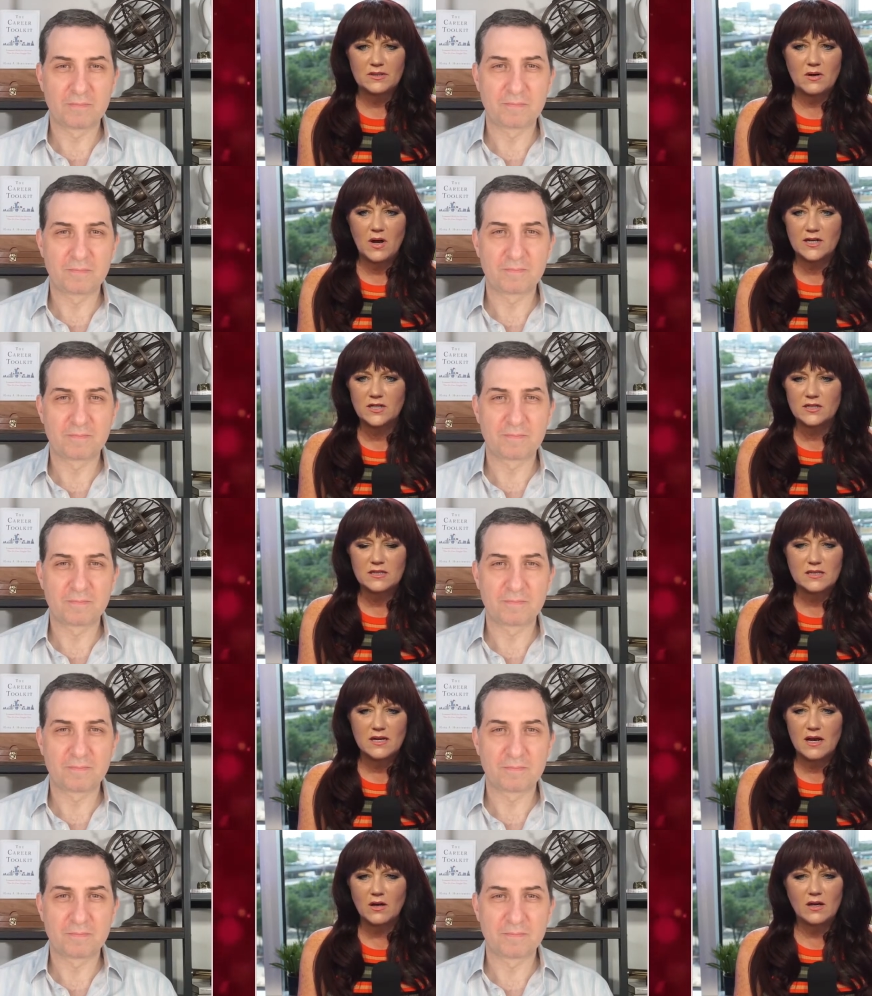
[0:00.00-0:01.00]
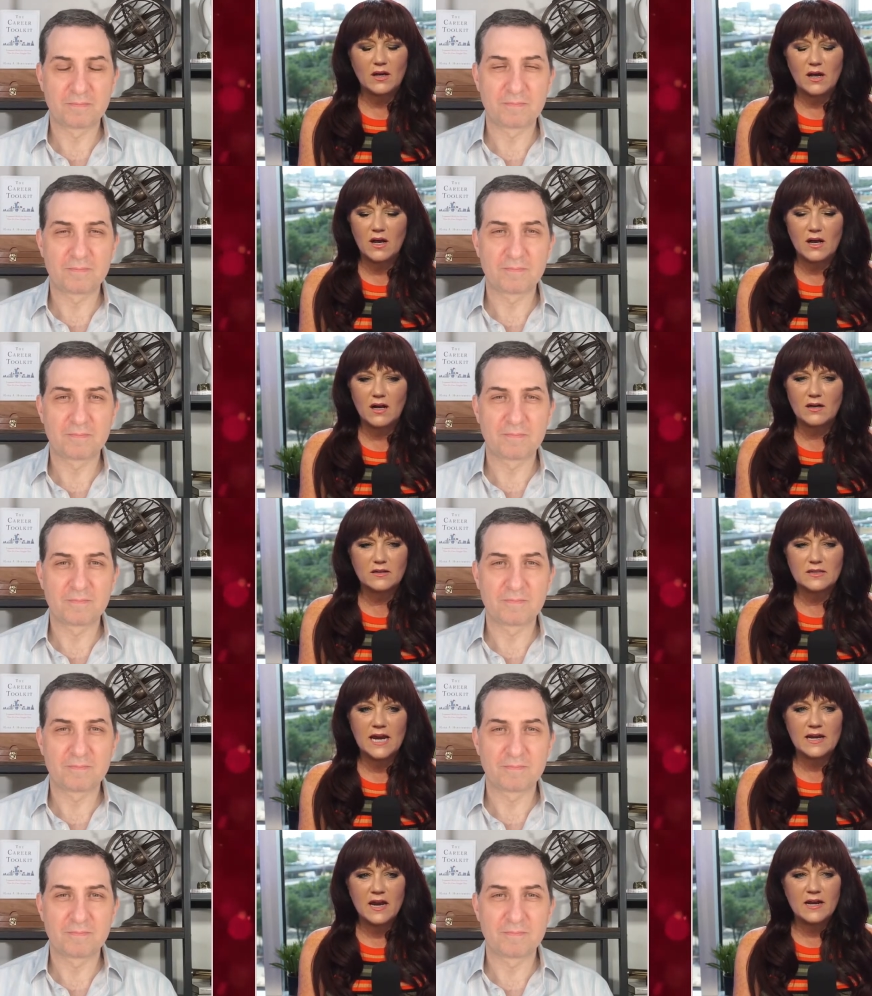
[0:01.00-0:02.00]
Speaker 1: So I just, in,
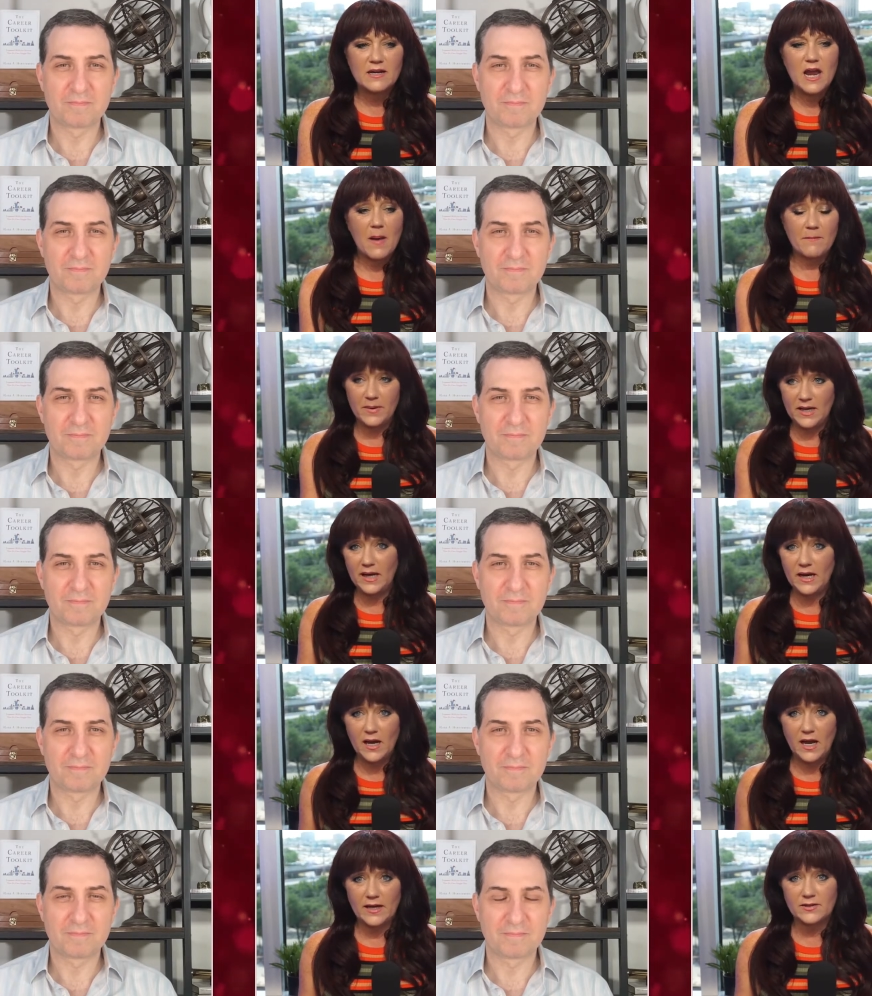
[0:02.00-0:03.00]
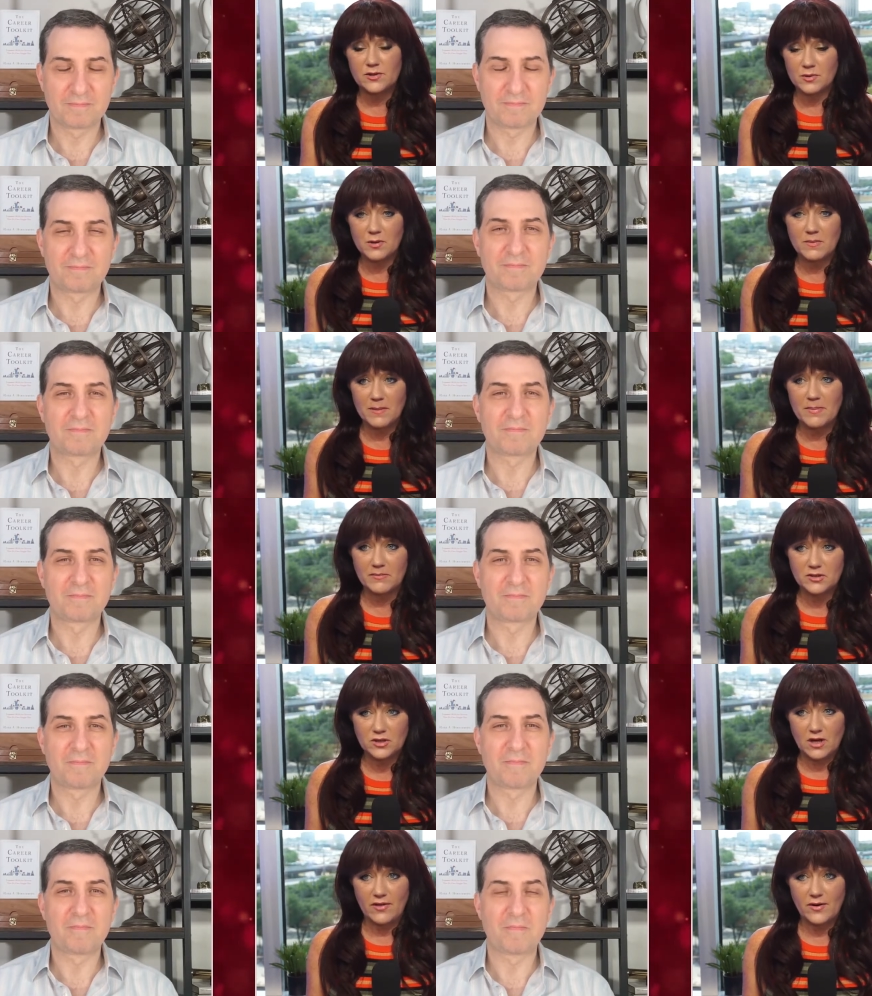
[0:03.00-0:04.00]
in being a soon to be published
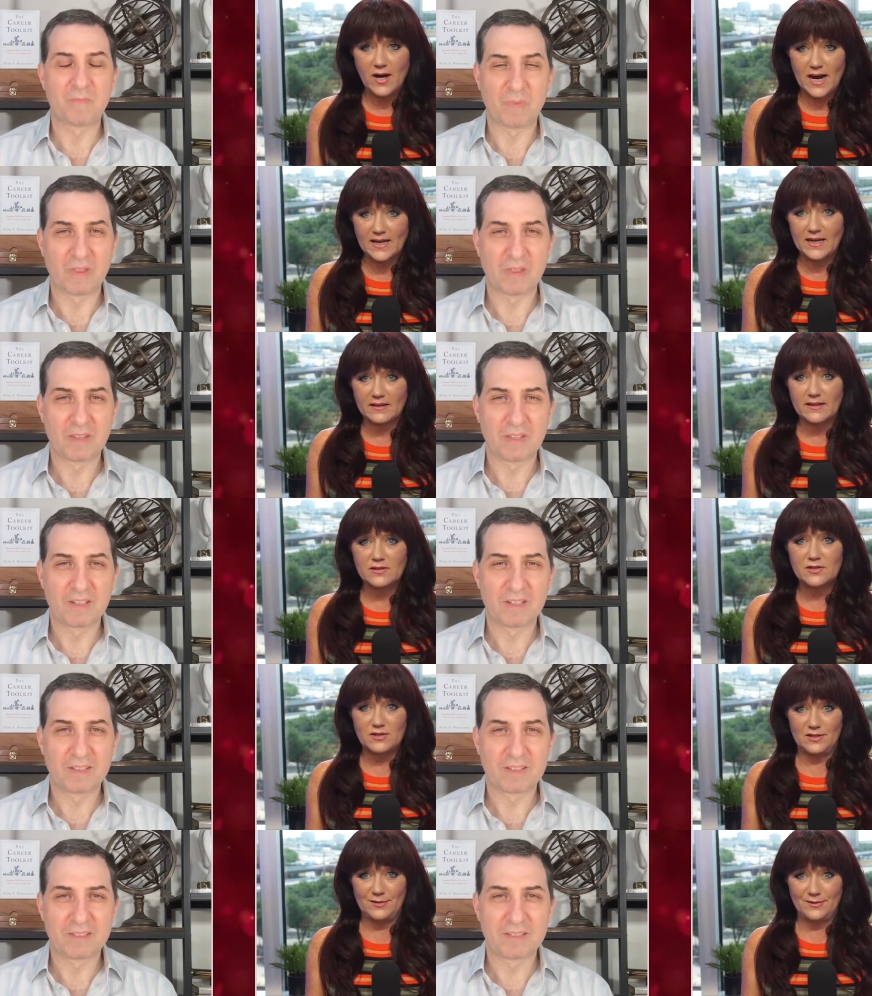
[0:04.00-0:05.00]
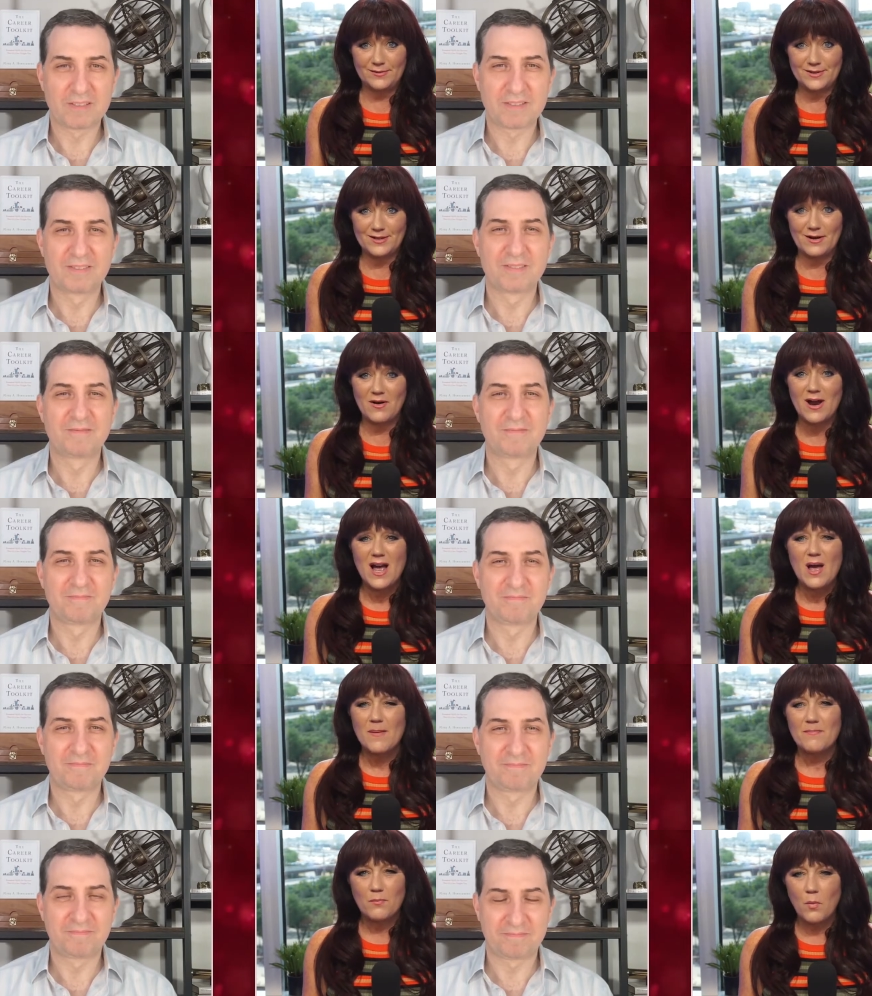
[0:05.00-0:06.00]
author, I get this too. So
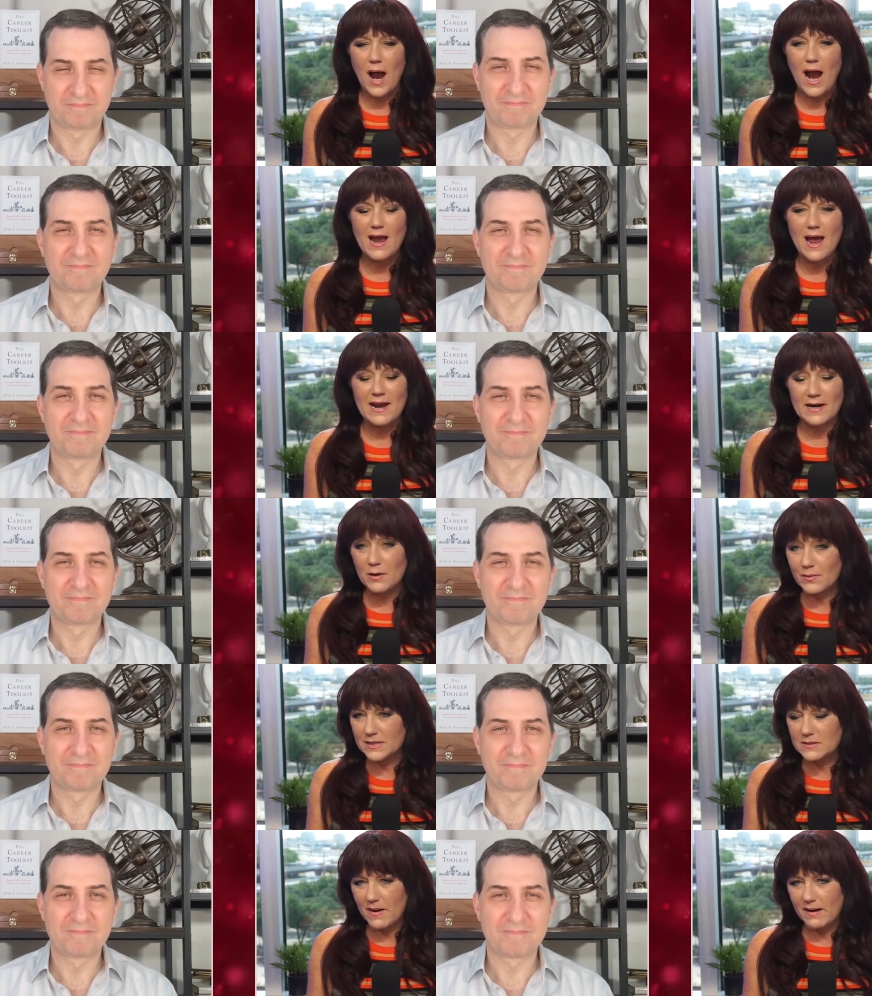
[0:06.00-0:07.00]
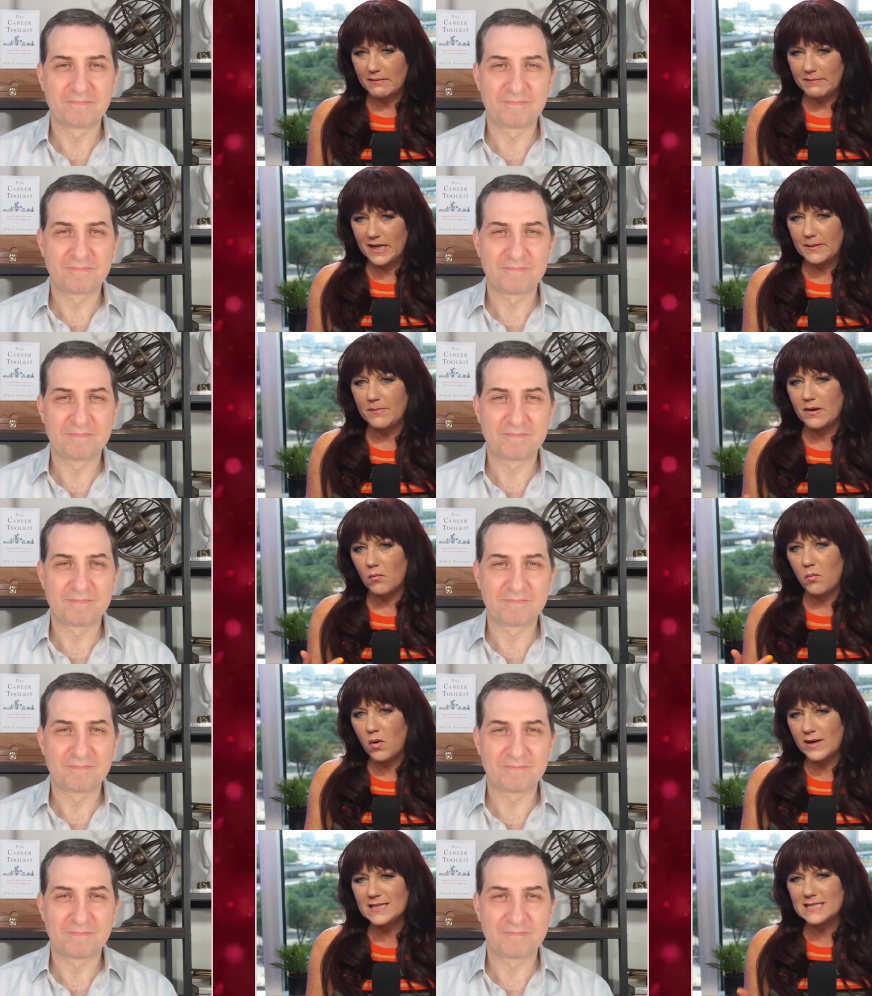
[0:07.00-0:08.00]
I, and I know what inspired me, but
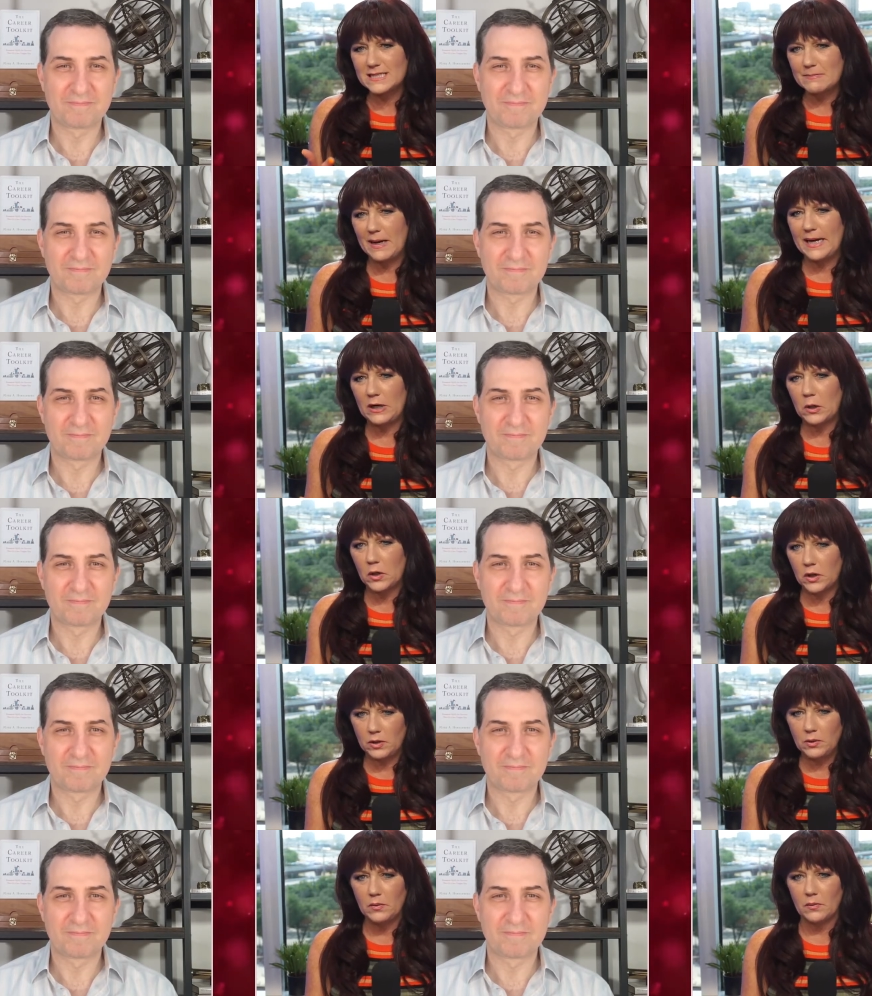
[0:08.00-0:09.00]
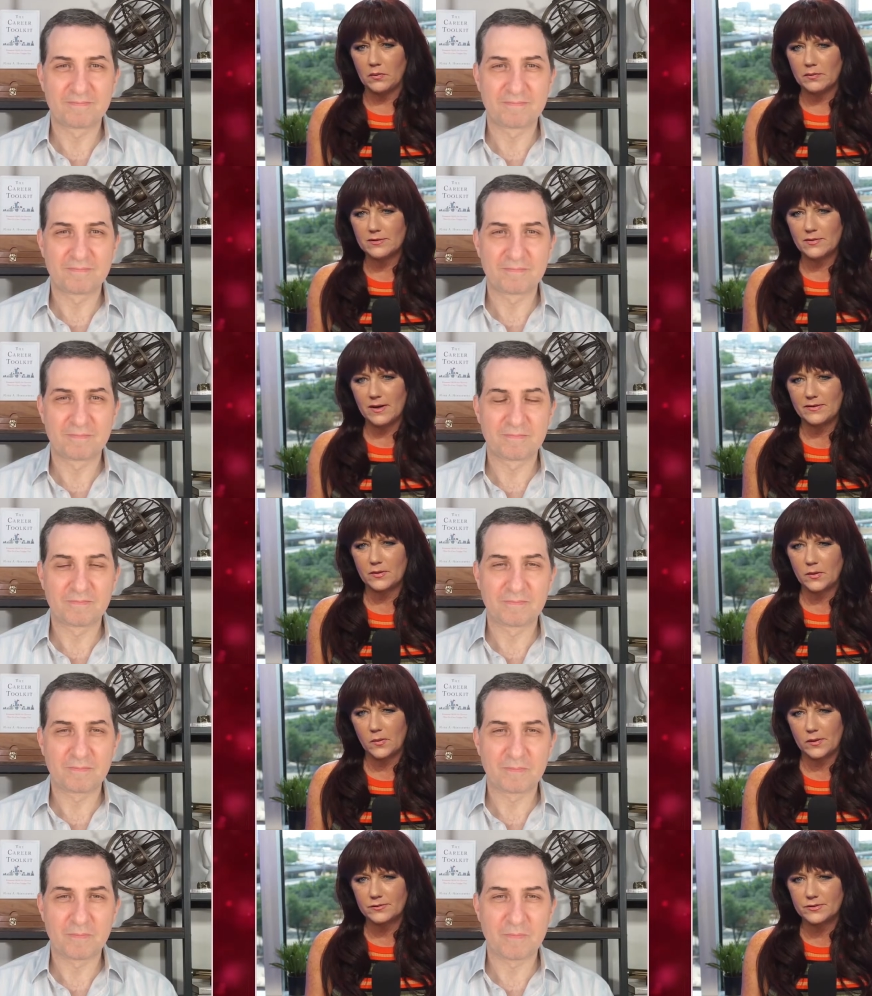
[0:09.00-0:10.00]
what inspired you to write the
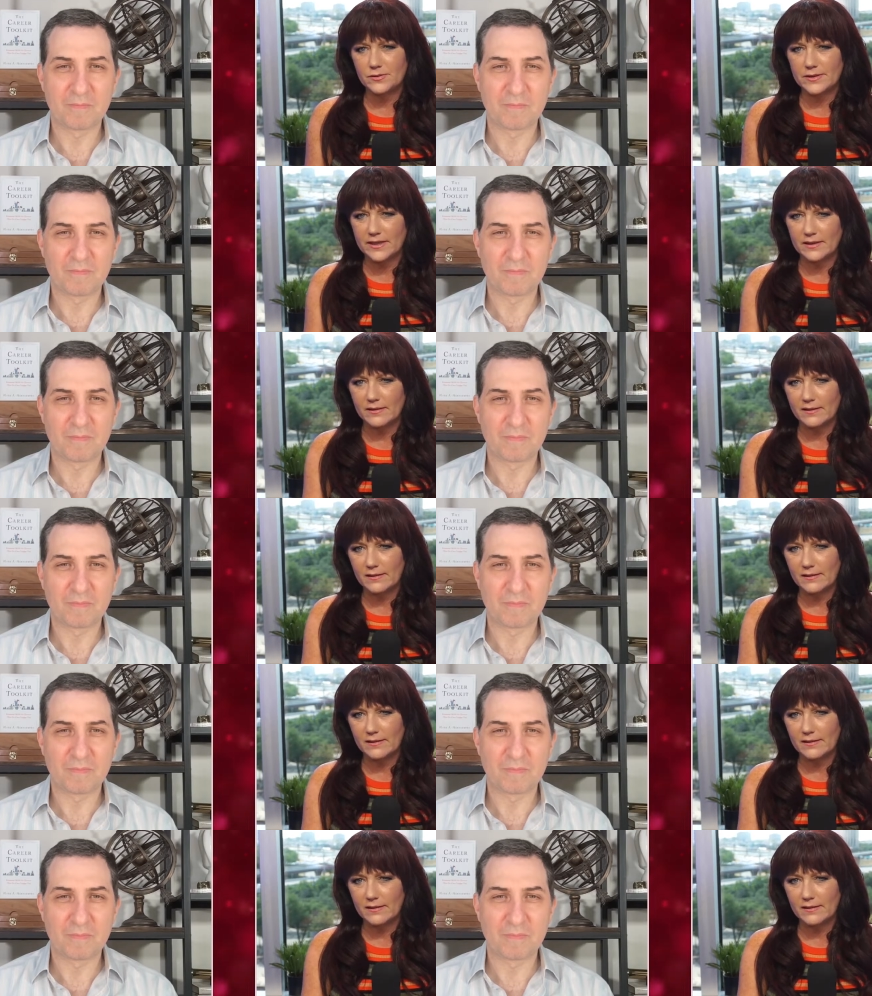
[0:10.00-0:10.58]
Career Toolkit?